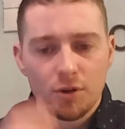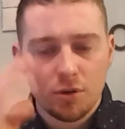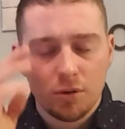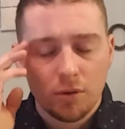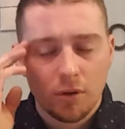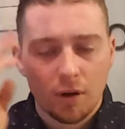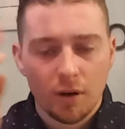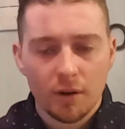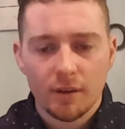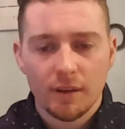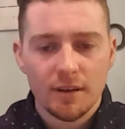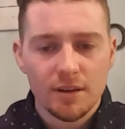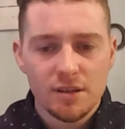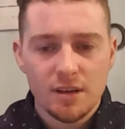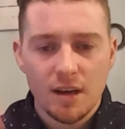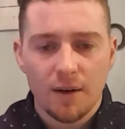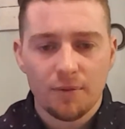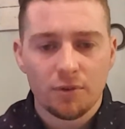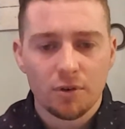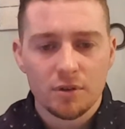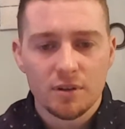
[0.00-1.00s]
You learn this
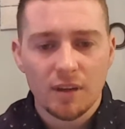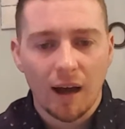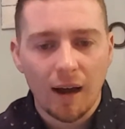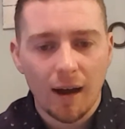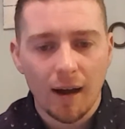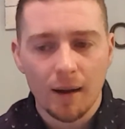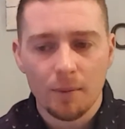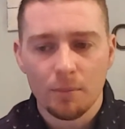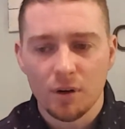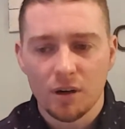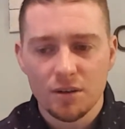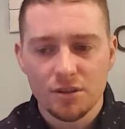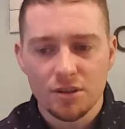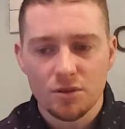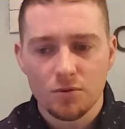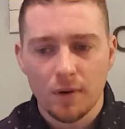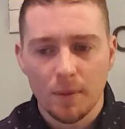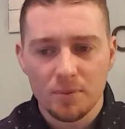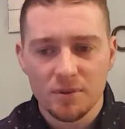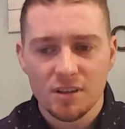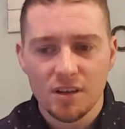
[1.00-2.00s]
after time because it's
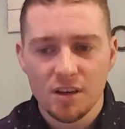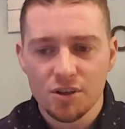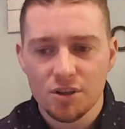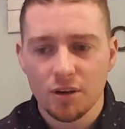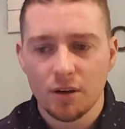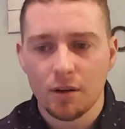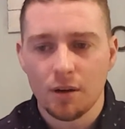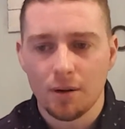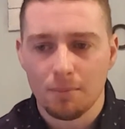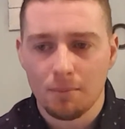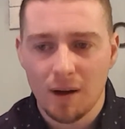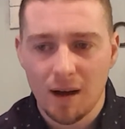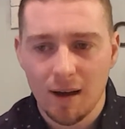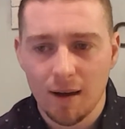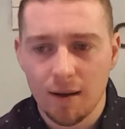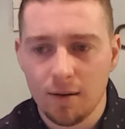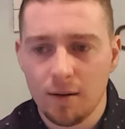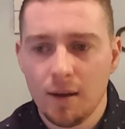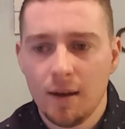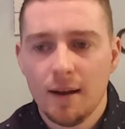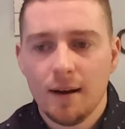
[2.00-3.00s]
repetition in your
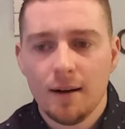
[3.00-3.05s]
mind.